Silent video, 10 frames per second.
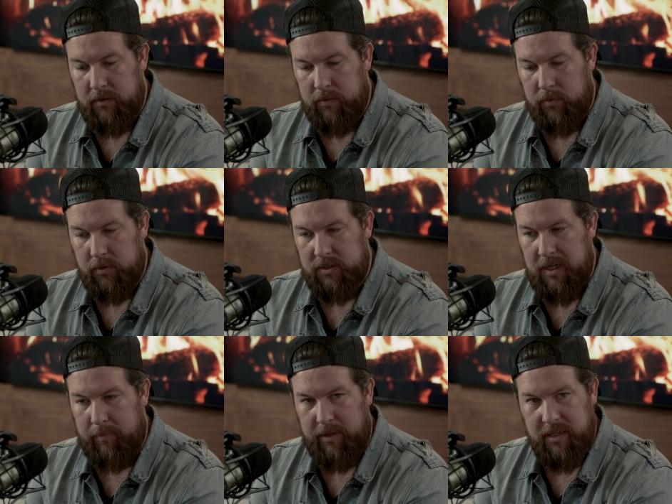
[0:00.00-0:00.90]
the world's
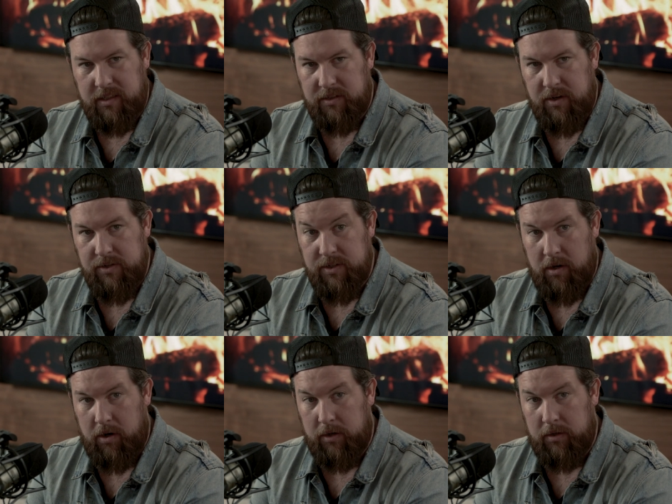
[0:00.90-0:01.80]
top plastic surgeon
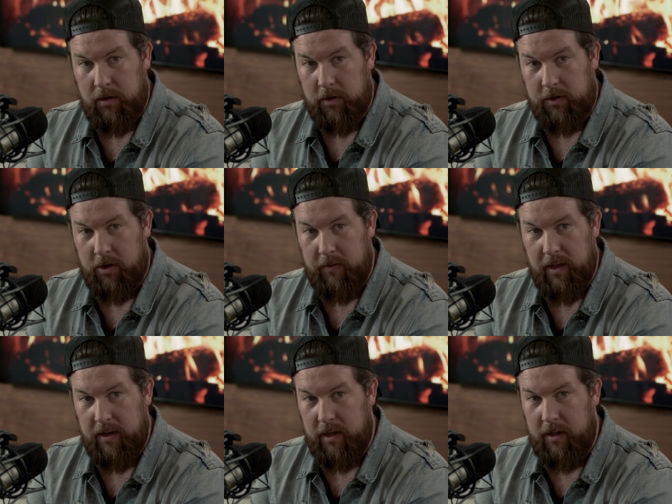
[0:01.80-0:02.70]
on on call
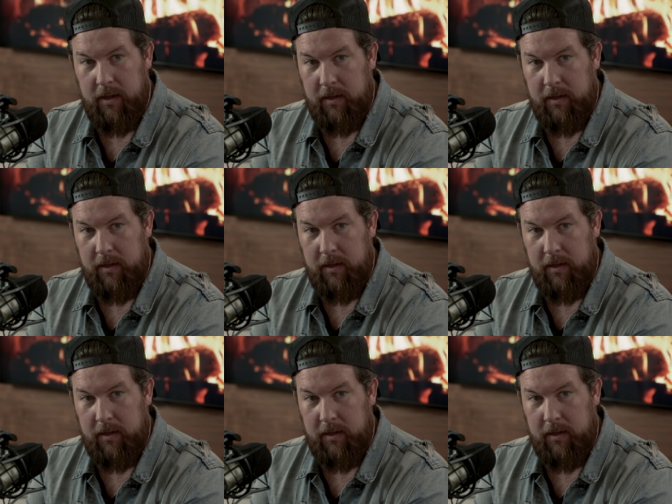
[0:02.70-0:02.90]
that day,